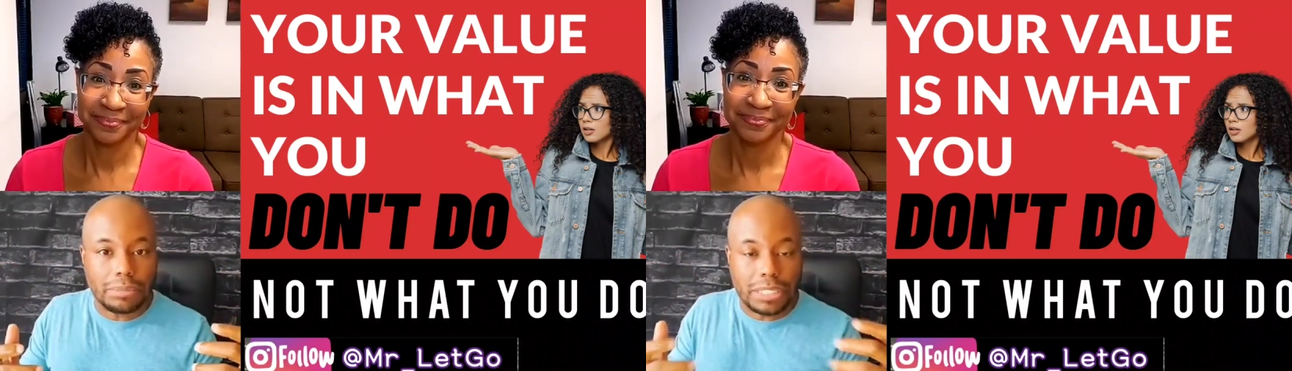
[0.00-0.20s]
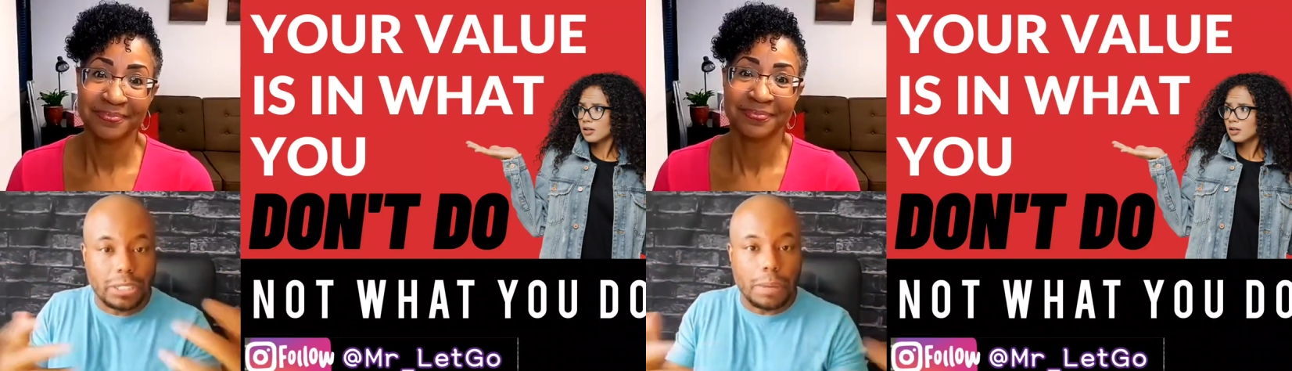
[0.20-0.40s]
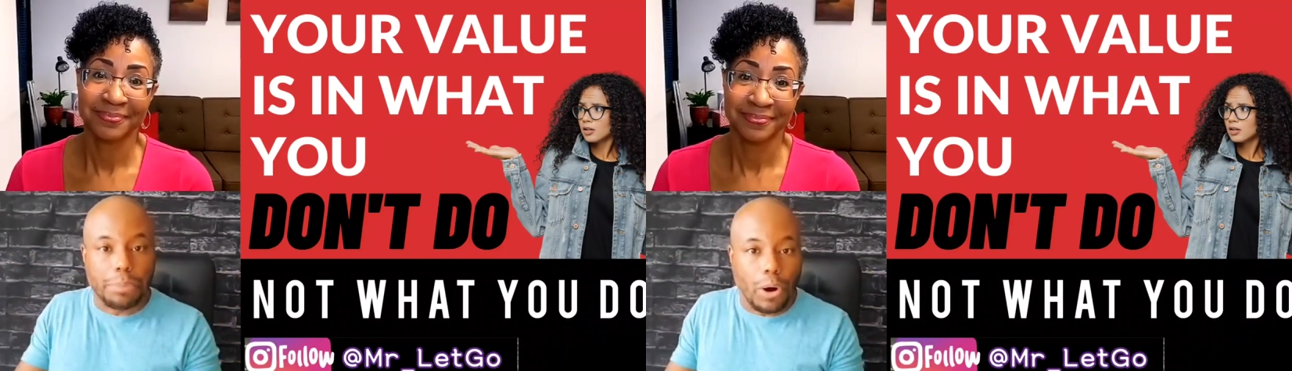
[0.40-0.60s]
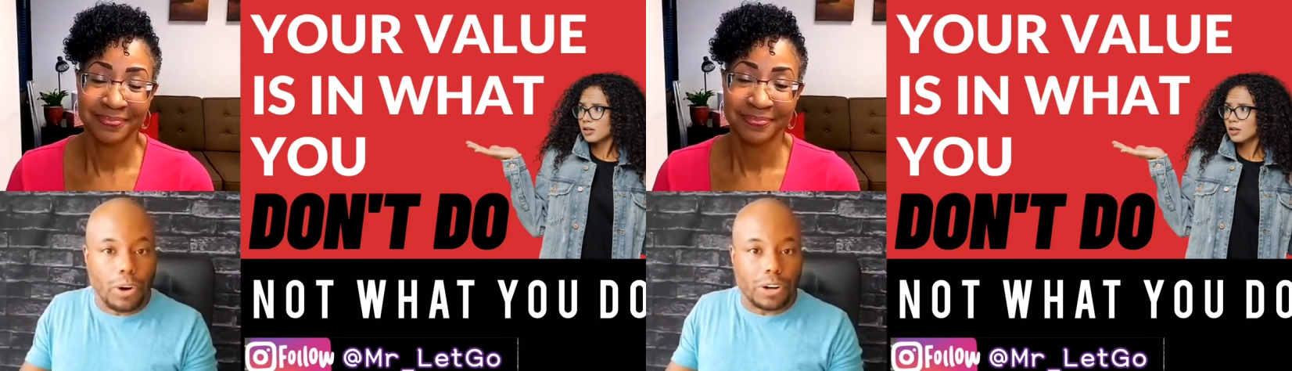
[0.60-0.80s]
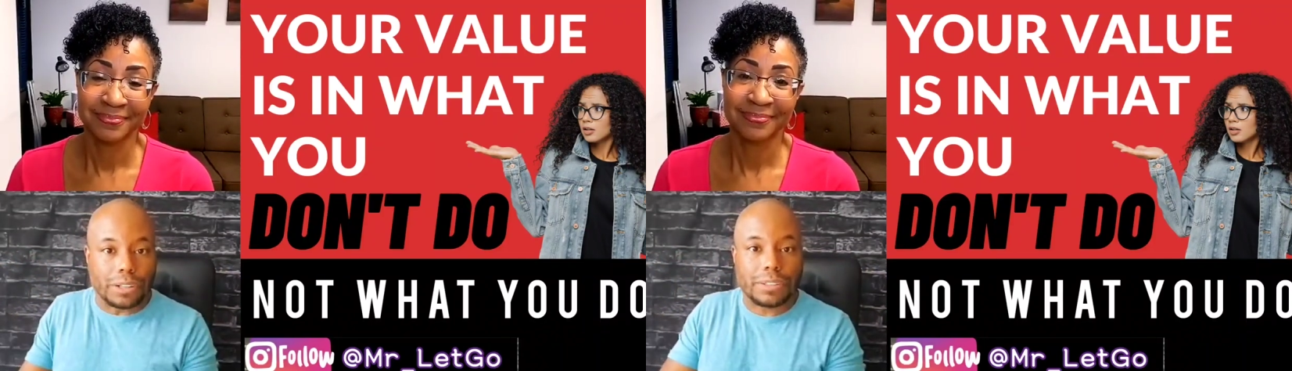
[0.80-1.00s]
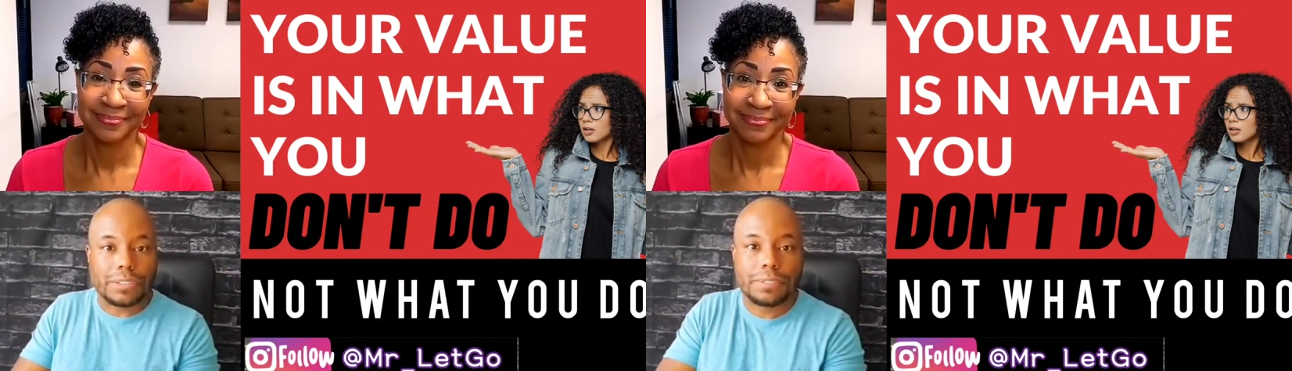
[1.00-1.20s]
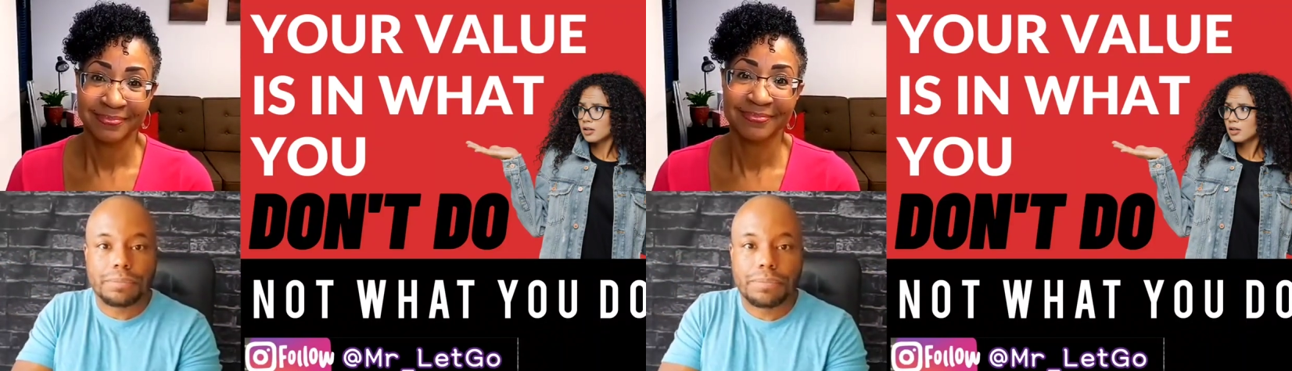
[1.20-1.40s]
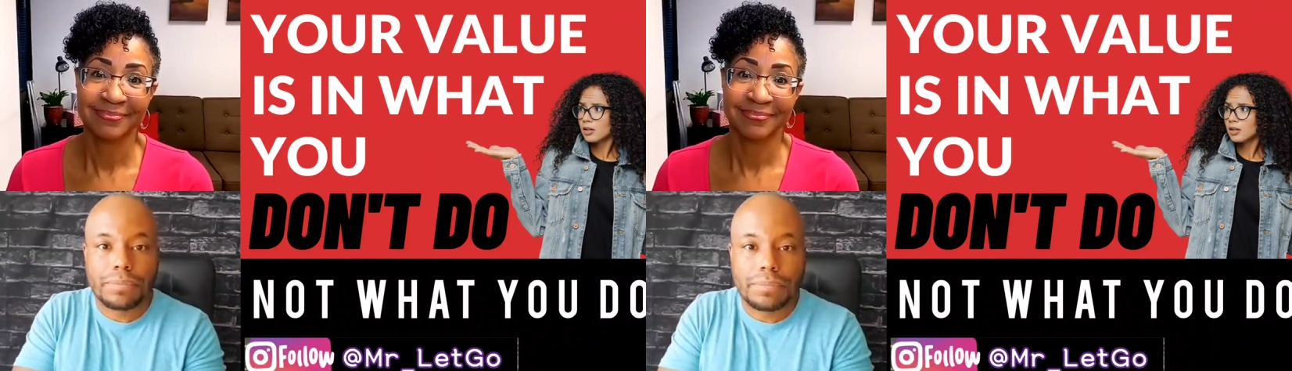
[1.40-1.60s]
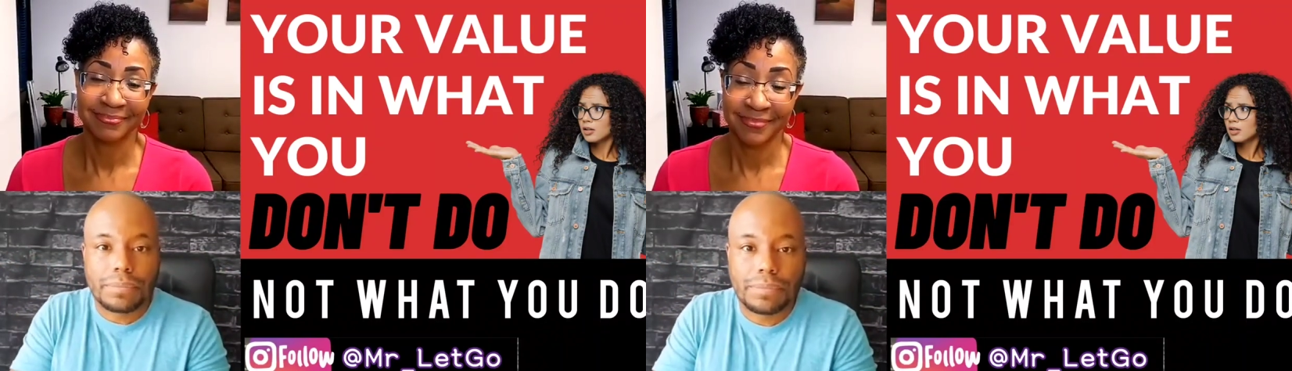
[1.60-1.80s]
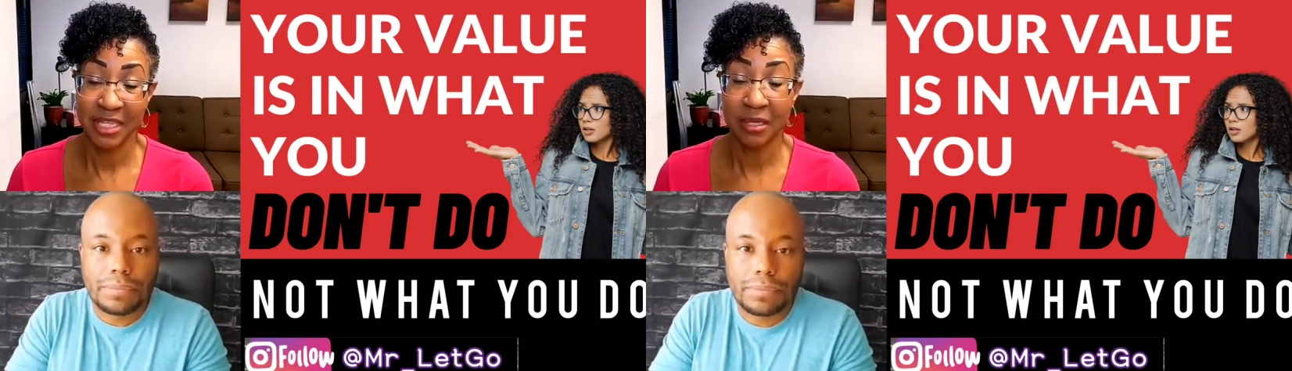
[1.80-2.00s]
Speaker 1: Because they're bored.
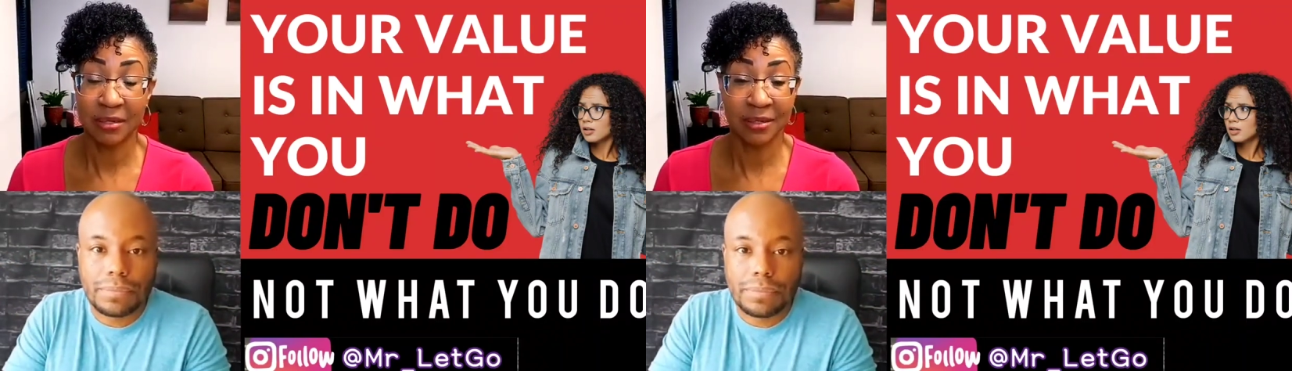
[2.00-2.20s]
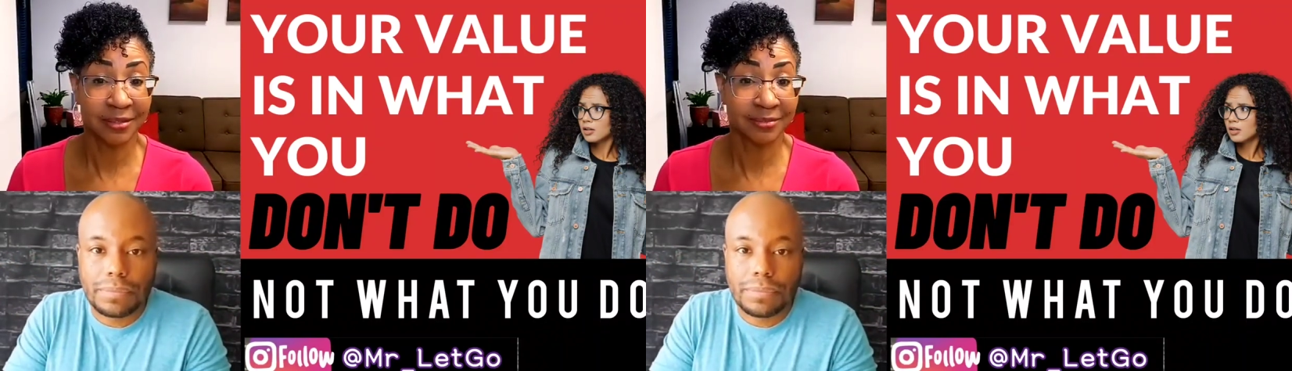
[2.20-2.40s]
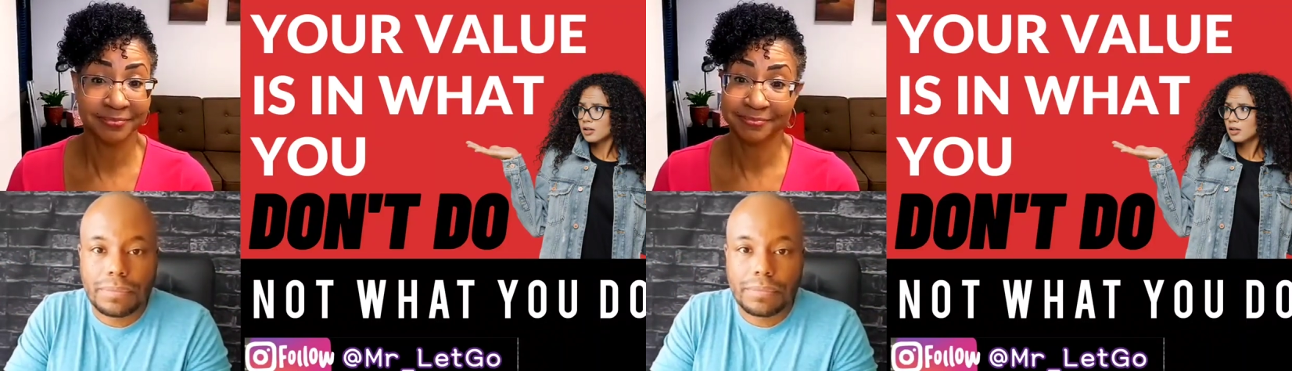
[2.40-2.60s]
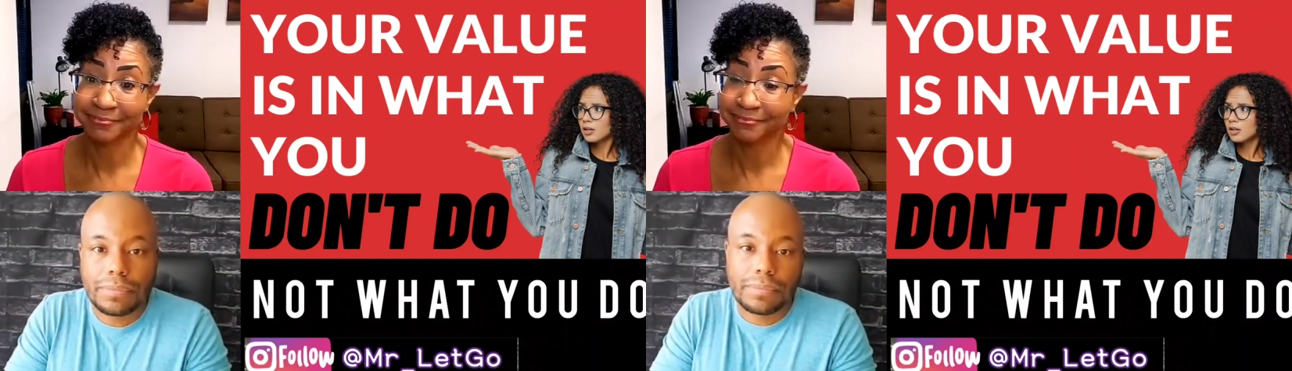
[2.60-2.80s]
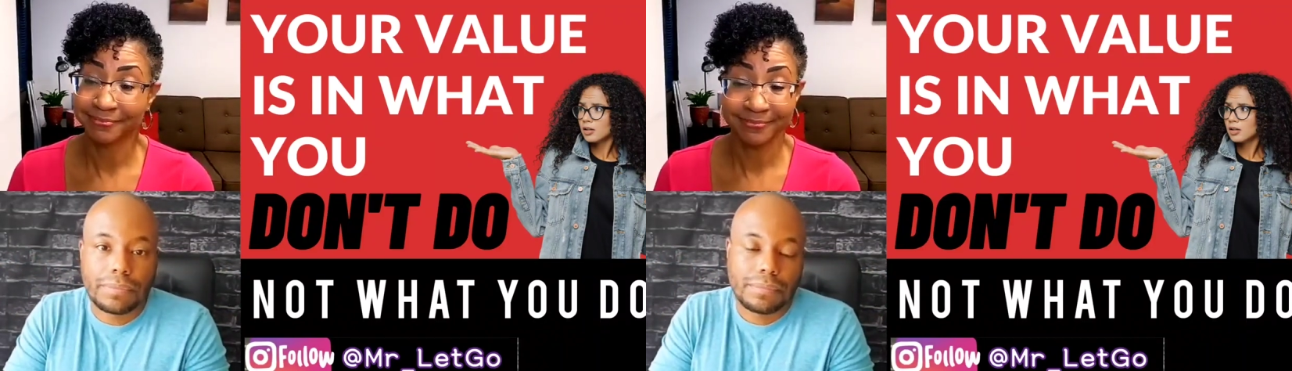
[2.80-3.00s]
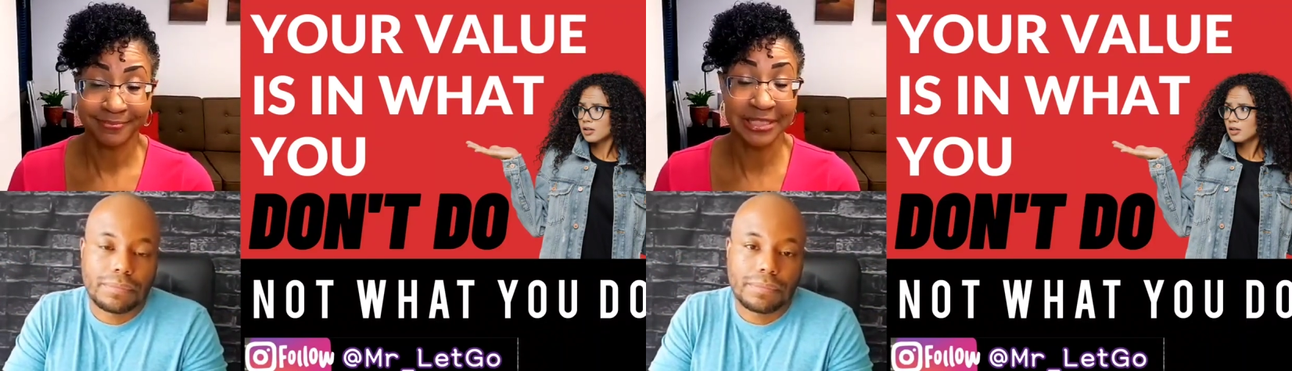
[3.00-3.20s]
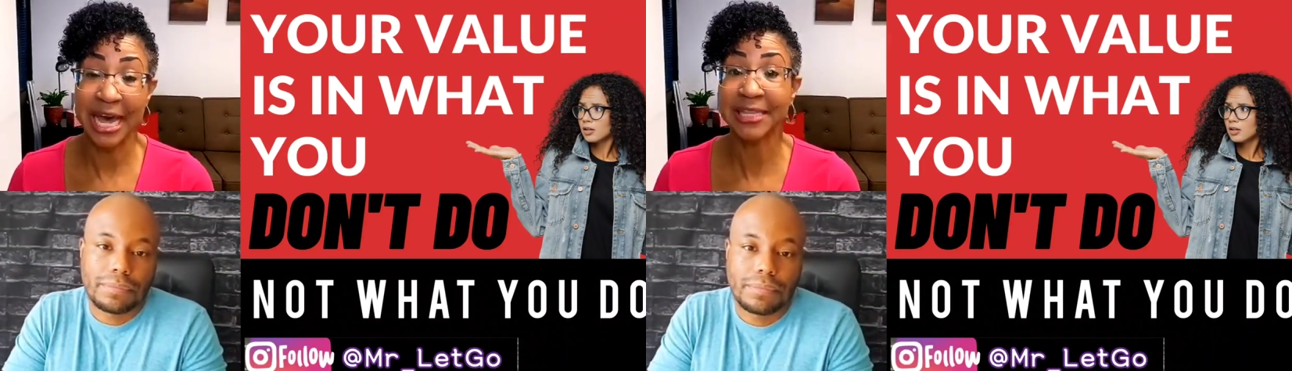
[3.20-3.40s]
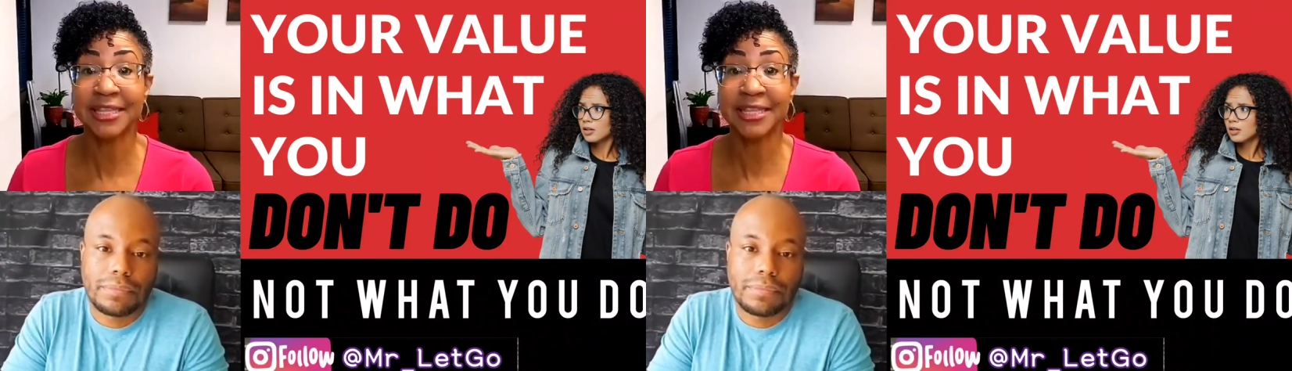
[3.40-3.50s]
Speaker 2: Yeah. Not